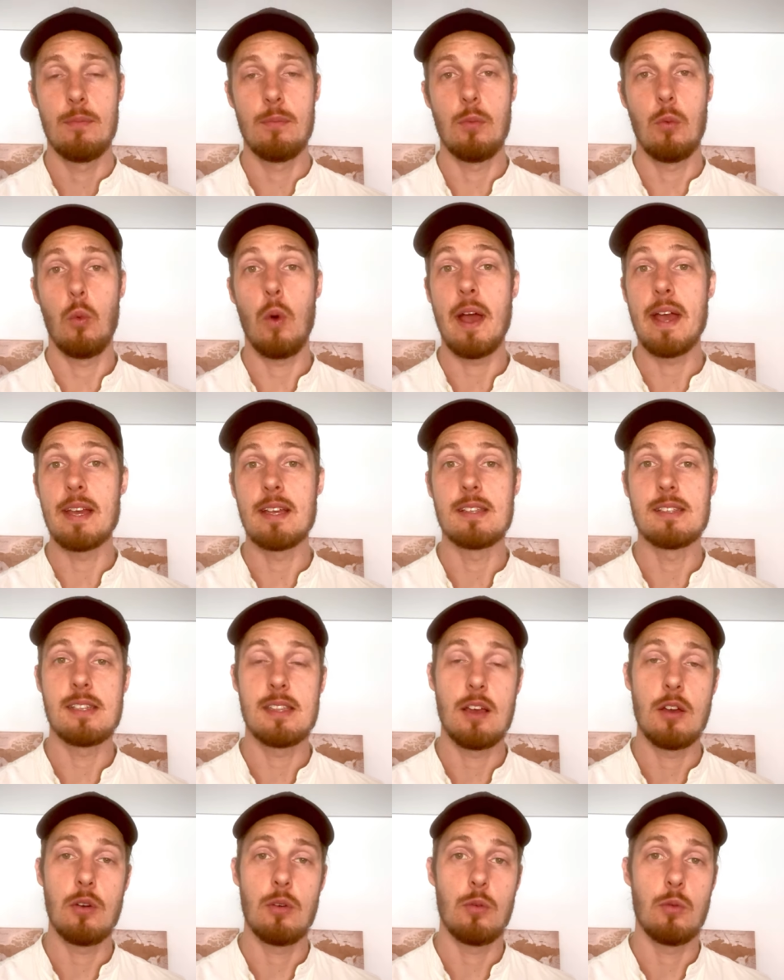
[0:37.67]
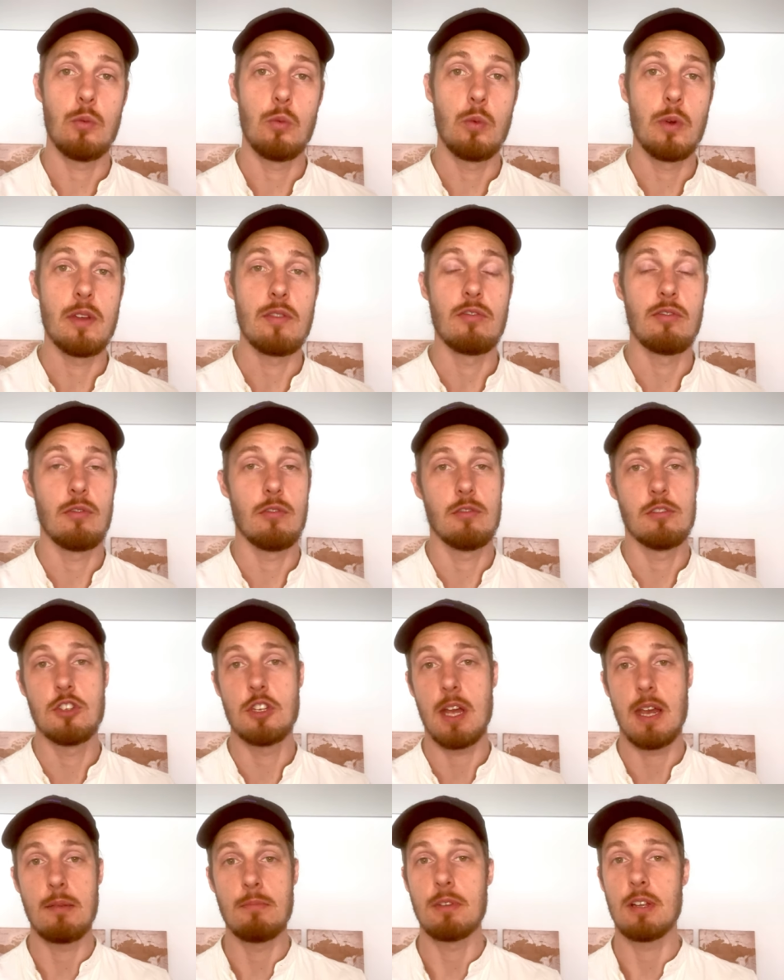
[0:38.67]
ways that we've
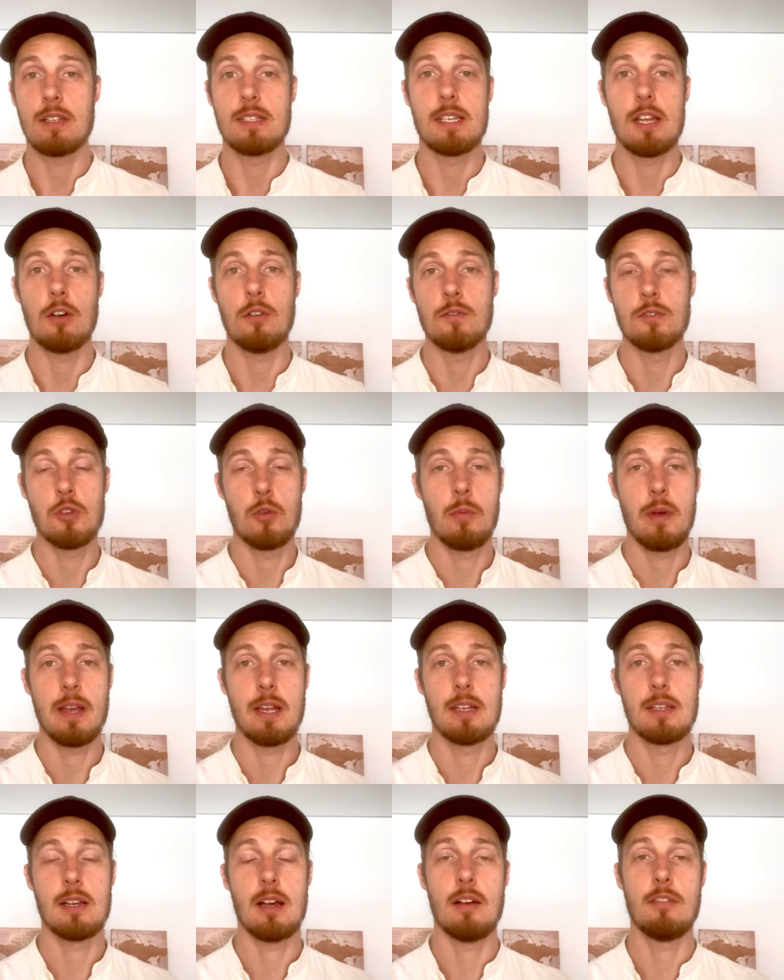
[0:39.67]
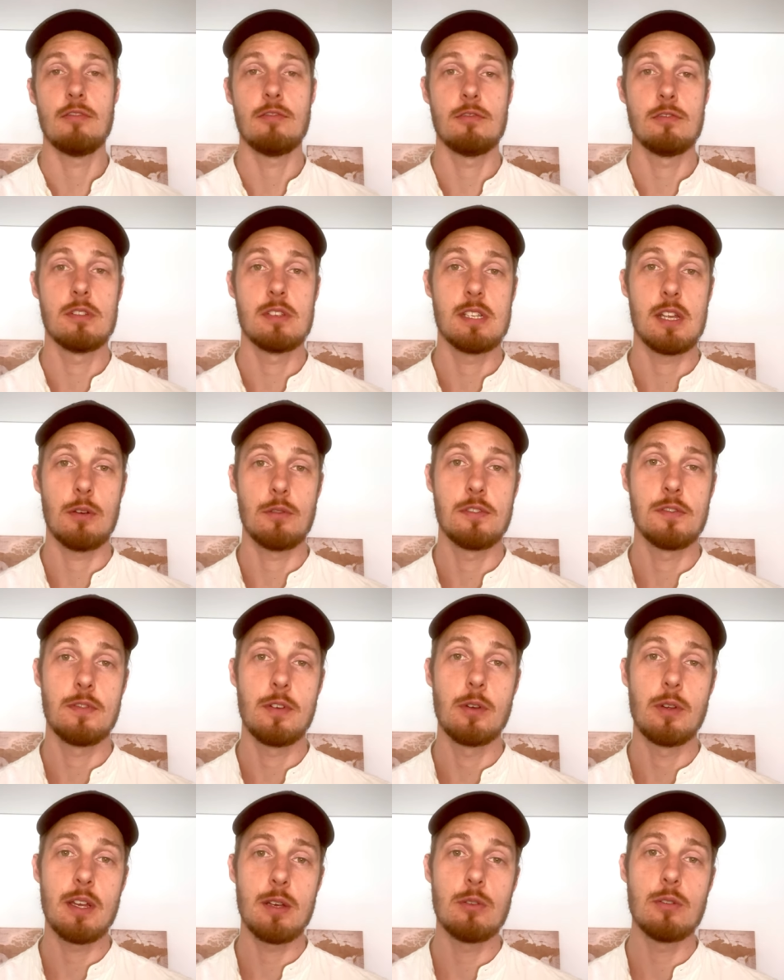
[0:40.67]
shamed ourselves or made ourselves
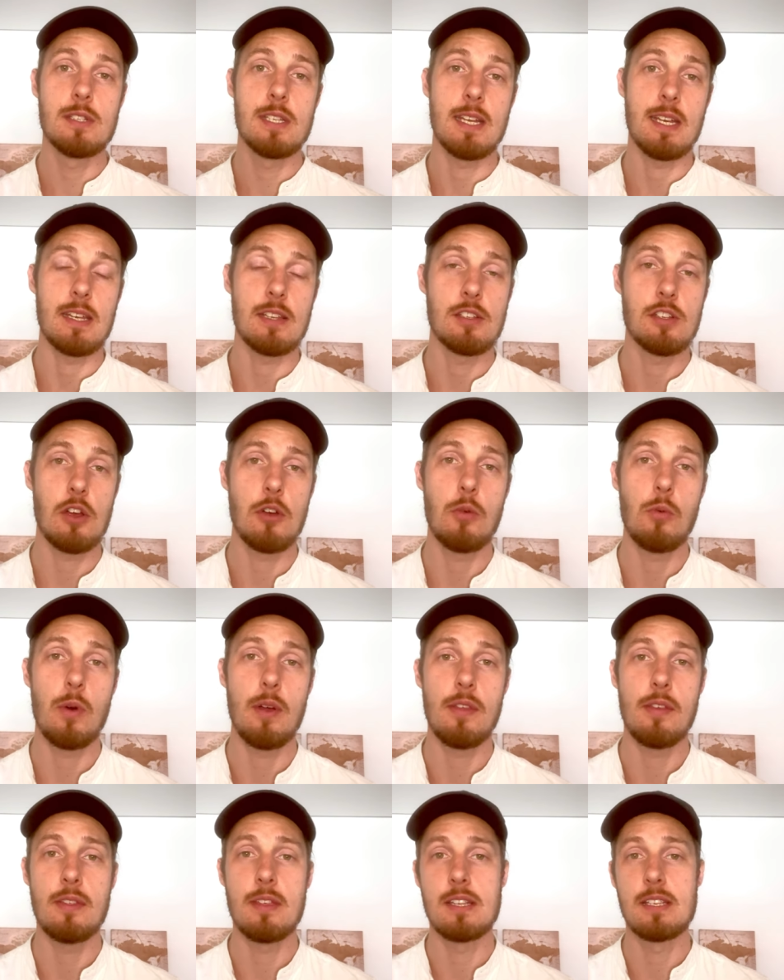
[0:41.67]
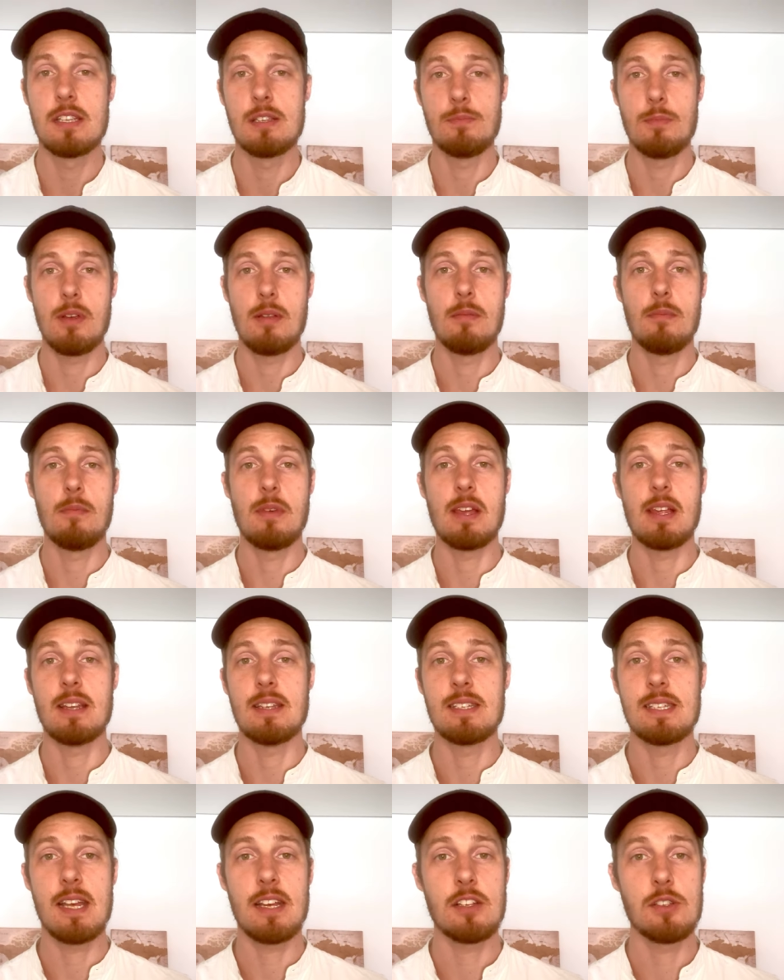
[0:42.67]
feel guilty. So whether this has been
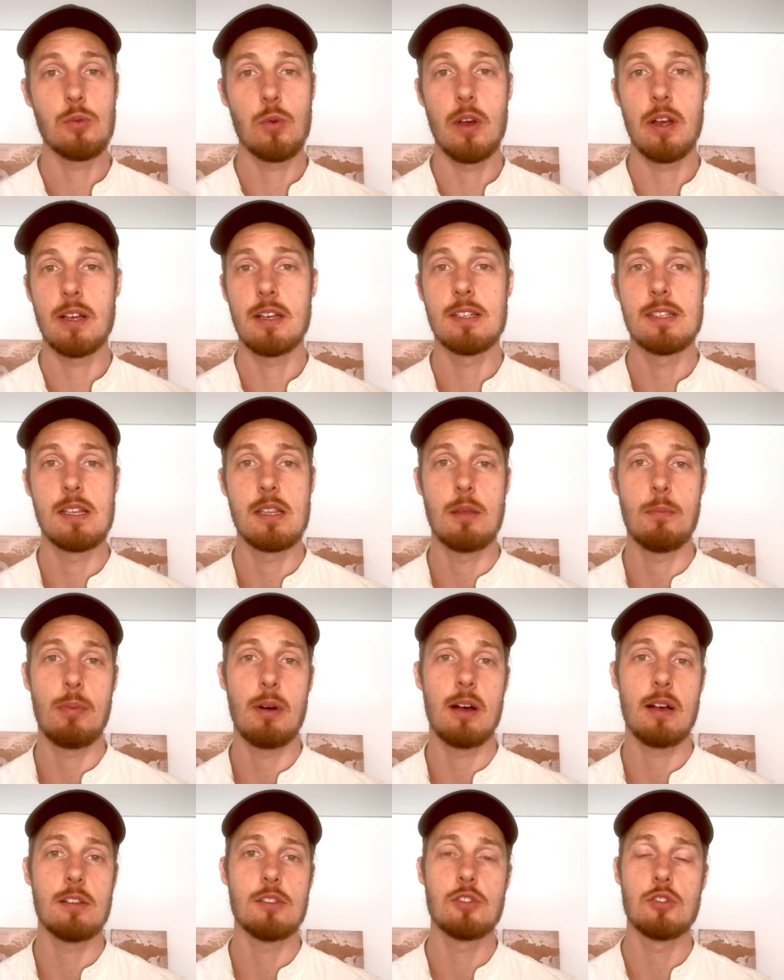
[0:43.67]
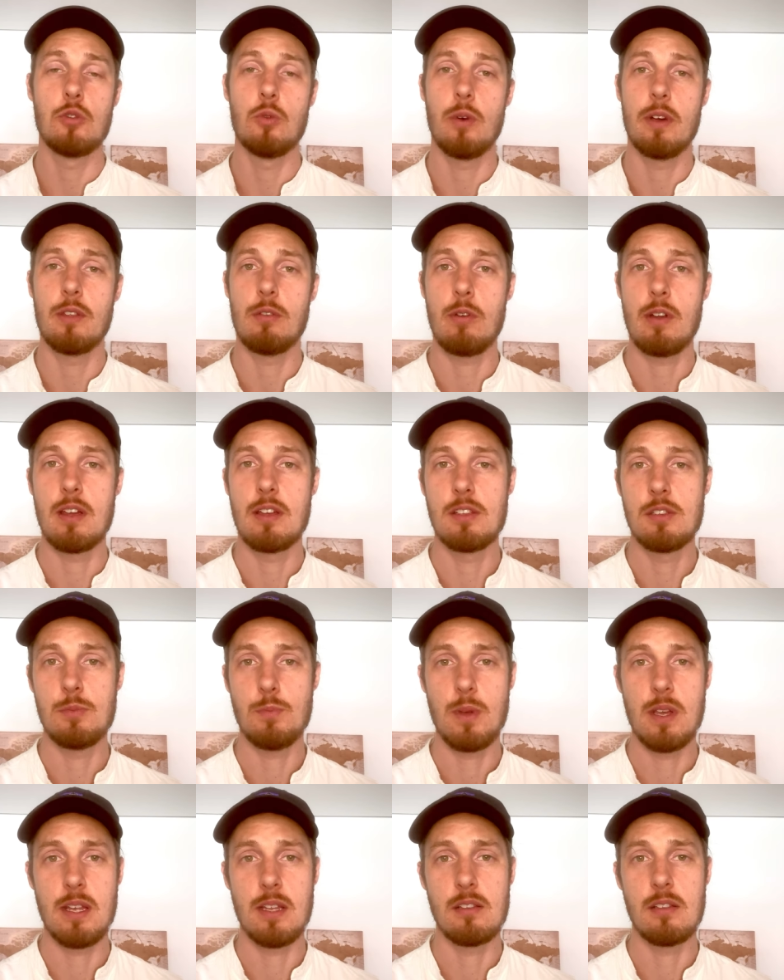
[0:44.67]
meeting sex workers in the past or whether it has
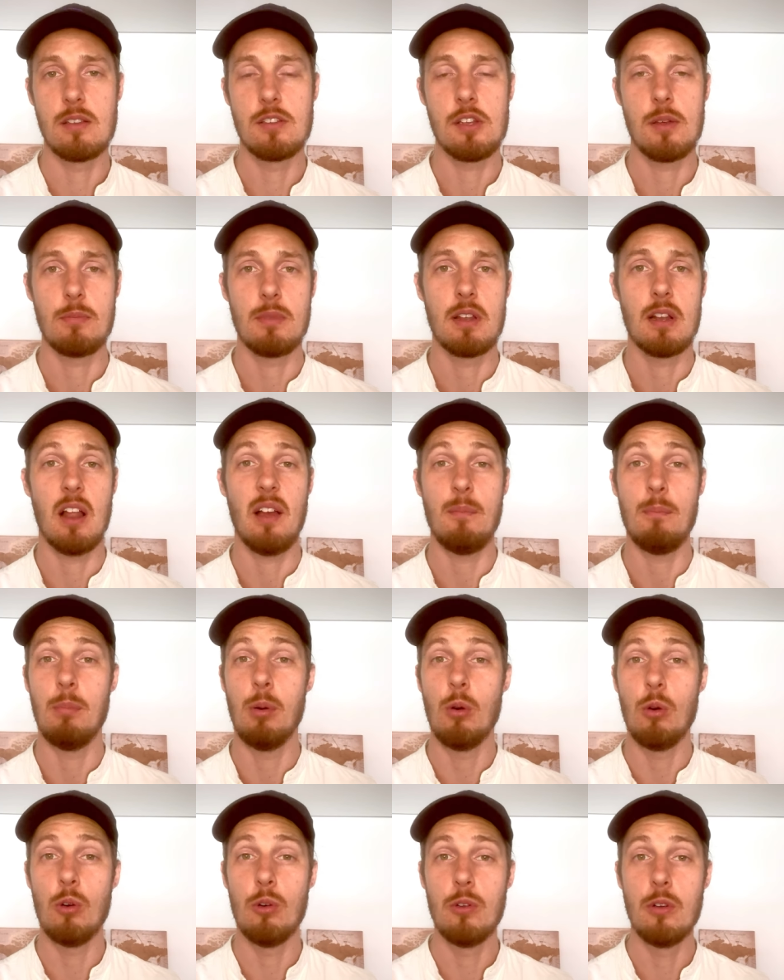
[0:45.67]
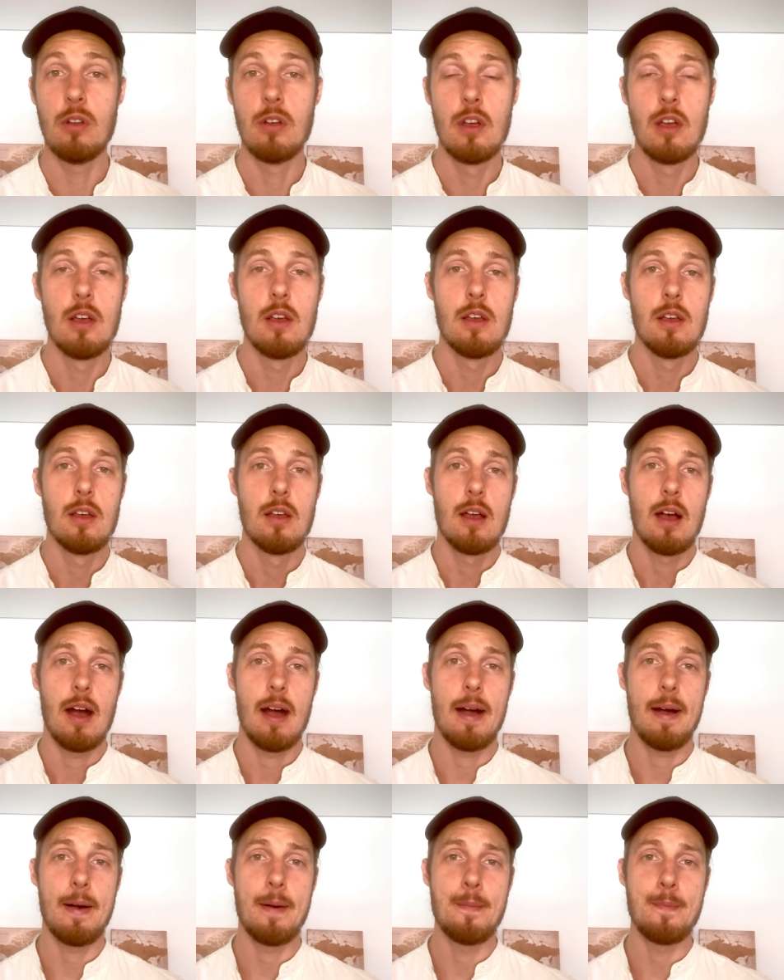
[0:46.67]
been something like porn,
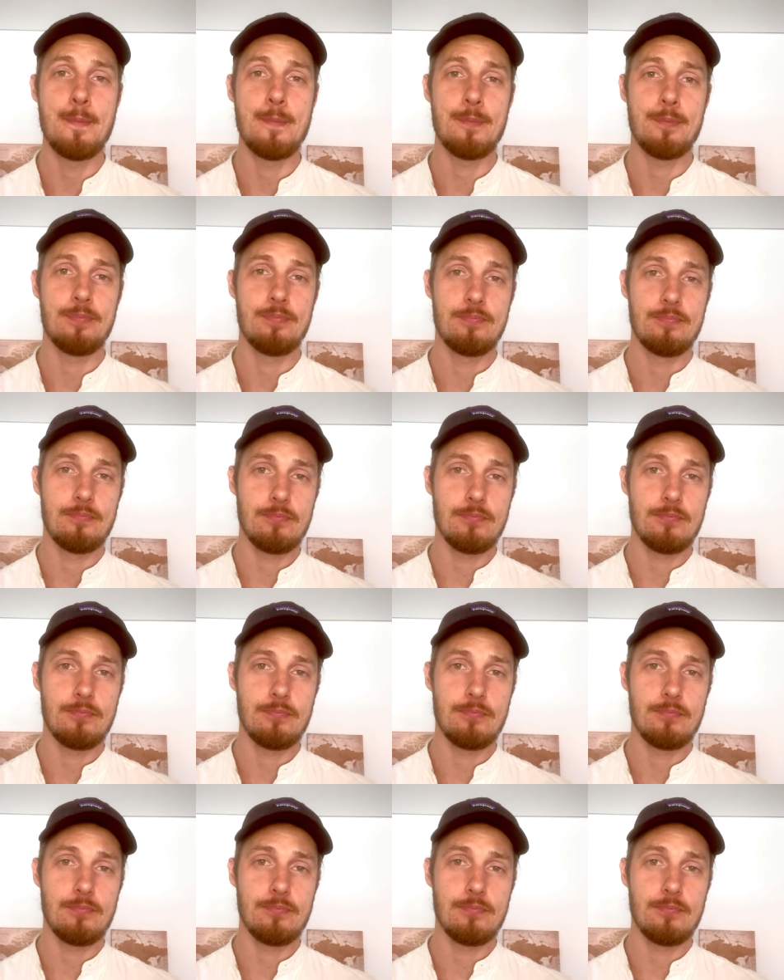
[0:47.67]
um,